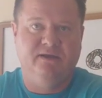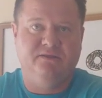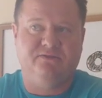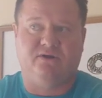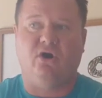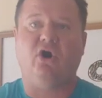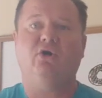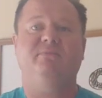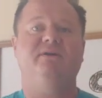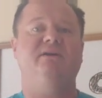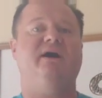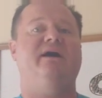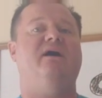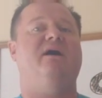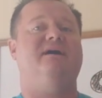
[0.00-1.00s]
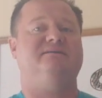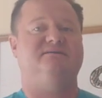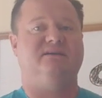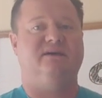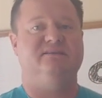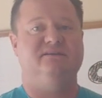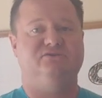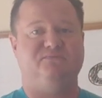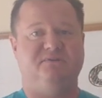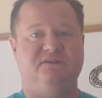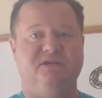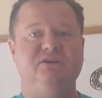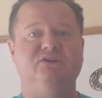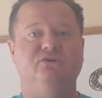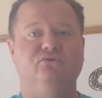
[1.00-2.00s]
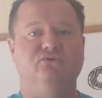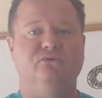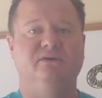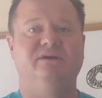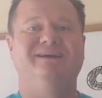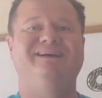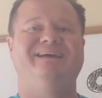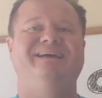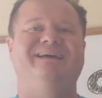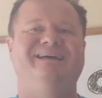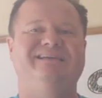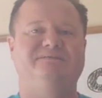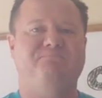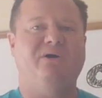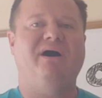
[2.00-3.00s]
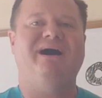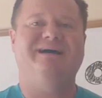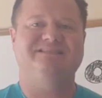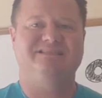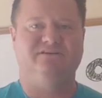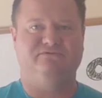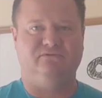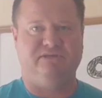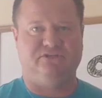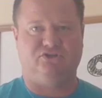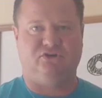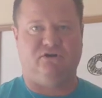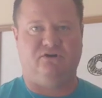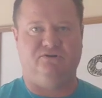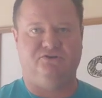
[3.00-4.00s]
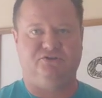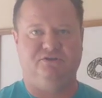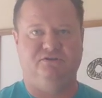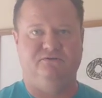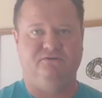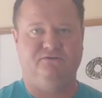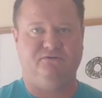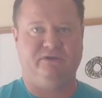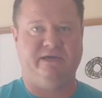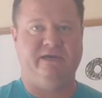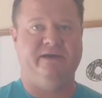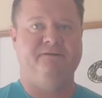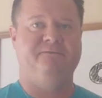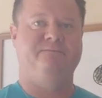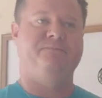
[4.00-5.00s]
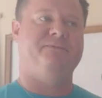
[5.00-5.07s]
The carbon dioxide that's within you is positively charged, okay?